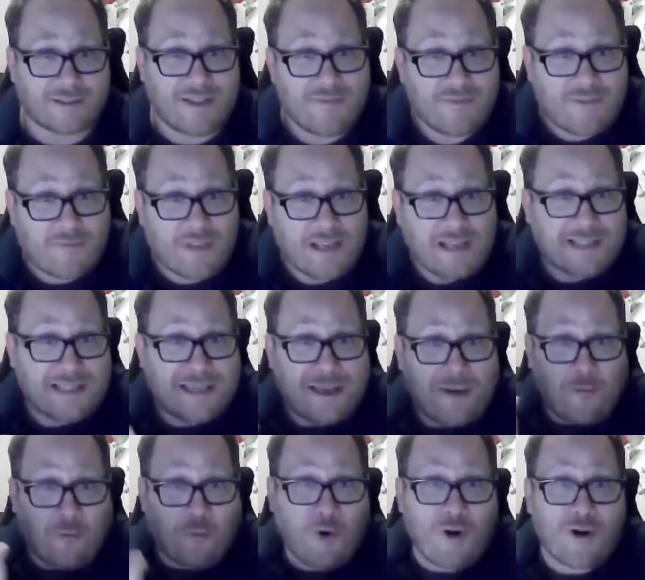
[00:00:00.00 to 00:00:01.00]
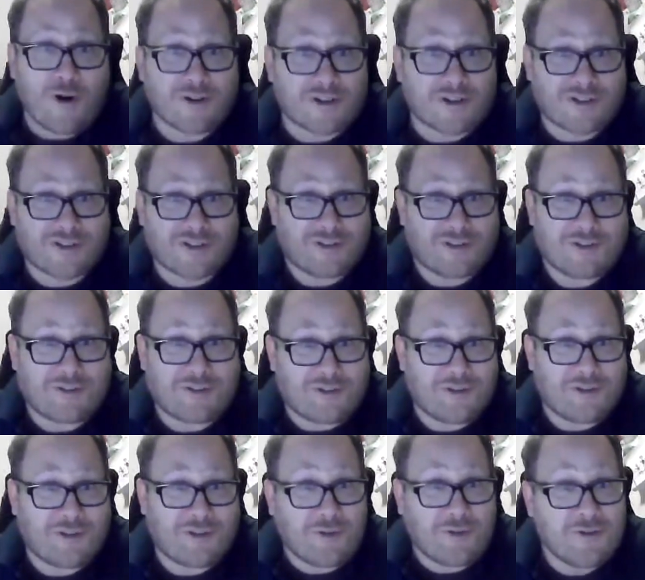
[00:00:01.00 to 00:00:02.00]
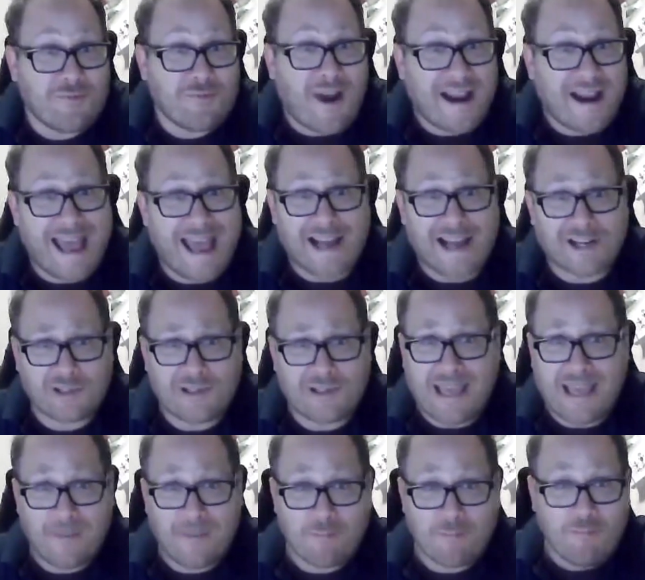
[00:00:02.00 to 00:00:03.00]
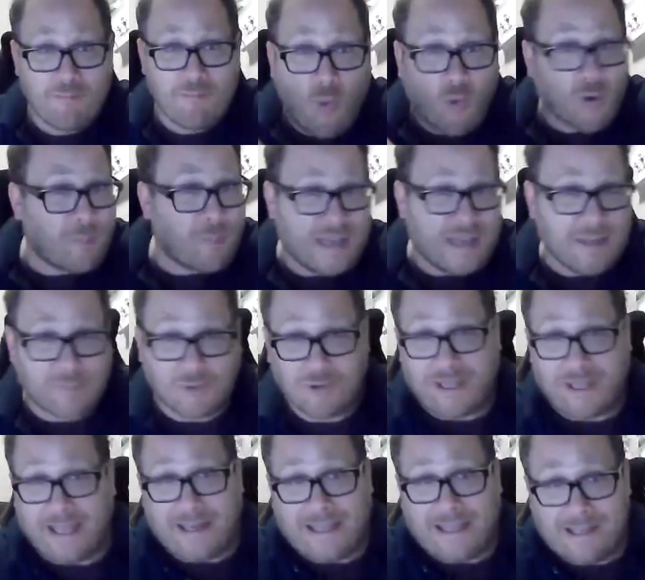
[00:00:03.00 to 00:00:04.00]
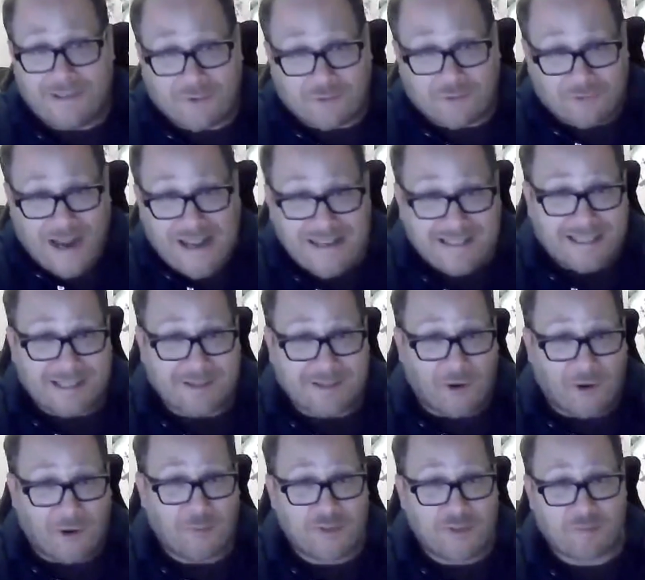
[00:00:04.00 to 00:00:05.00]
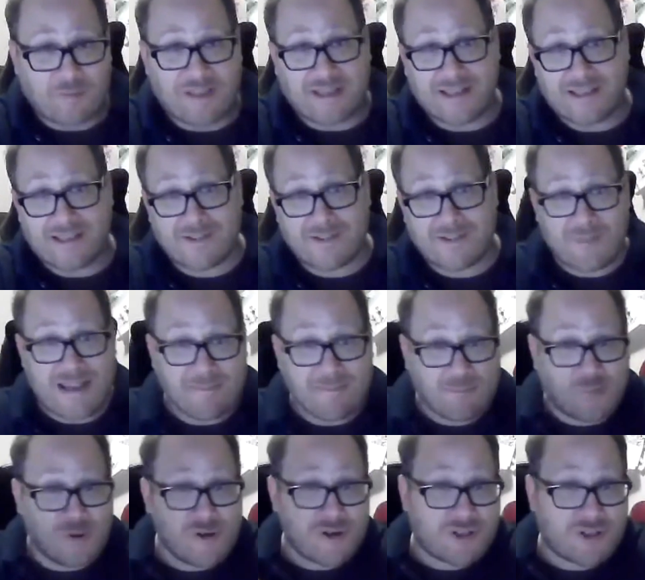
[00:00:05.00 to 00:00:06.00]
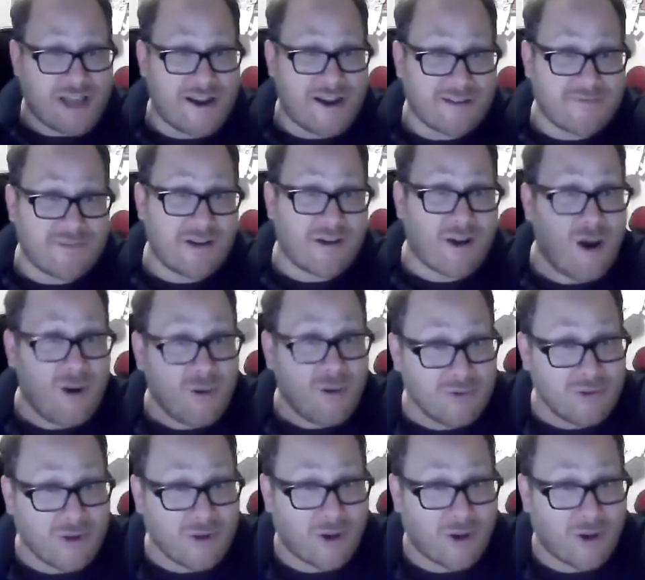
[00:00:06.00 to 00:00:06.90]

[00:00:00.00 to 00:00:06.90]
Even if things get worse, you might actually get more people getting into rented homes because they're being pushed out of their own